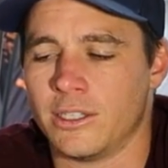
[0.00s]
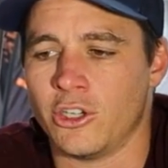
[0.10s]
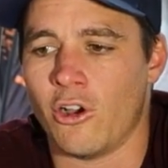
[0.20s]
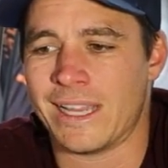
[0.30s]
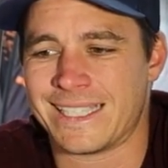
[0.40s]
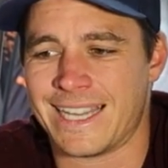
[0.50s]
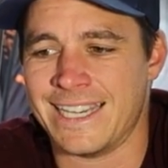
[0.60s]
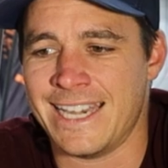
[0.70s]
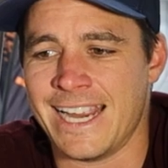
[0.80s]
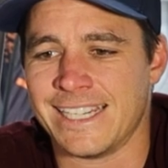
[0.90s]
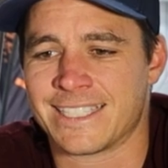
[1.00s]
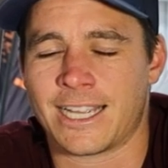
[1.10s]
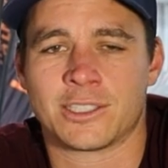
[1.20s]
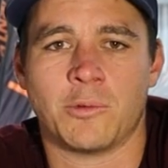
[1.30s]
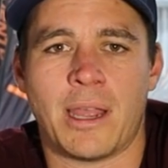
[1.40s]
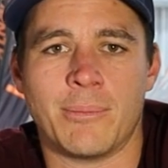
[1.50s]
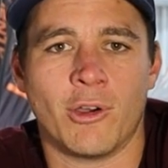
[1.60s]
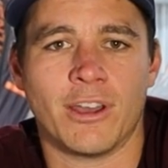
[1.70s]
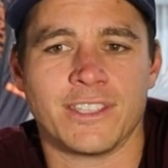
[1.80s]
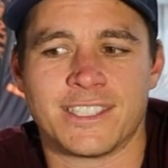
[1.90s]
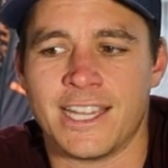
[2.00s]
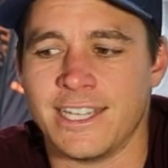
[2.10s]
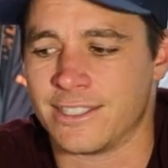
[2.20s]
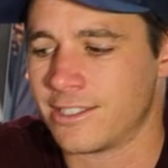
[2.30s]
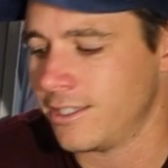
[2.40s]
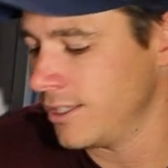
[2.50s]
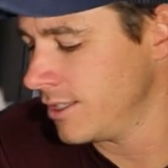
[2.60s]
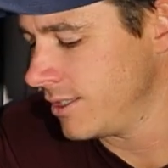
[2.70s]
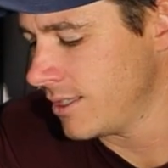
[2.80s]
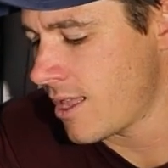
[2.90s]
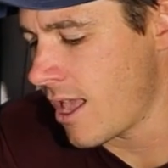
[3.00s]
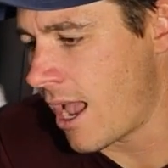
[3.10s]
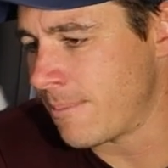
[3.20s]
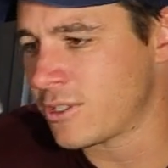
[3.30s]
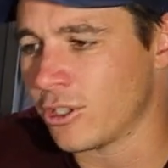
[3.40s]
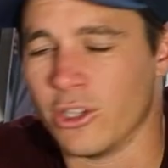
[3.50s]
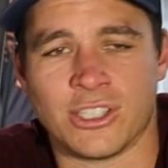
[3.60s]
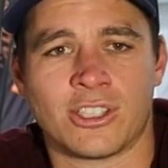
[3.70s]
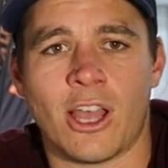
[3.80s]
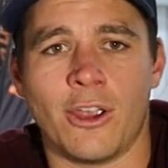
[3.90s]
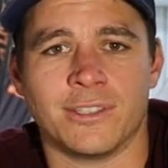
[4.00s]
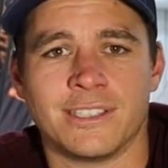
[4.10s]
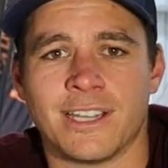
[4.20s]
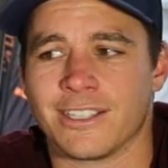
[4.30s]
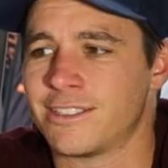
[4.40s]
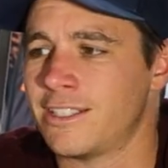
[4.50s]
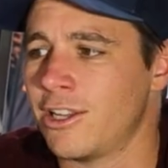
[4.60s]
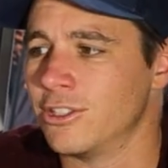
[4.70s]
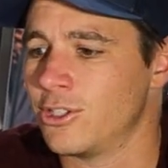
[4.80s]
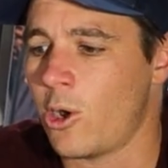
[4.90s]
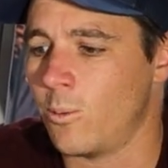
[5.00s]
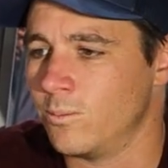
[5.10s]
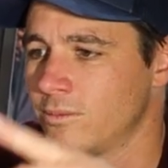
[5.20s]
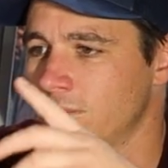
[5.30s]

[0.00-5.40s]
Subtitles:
nice and neat, tucked away behind the seats. Absolutely stoked. He's done a stellar job.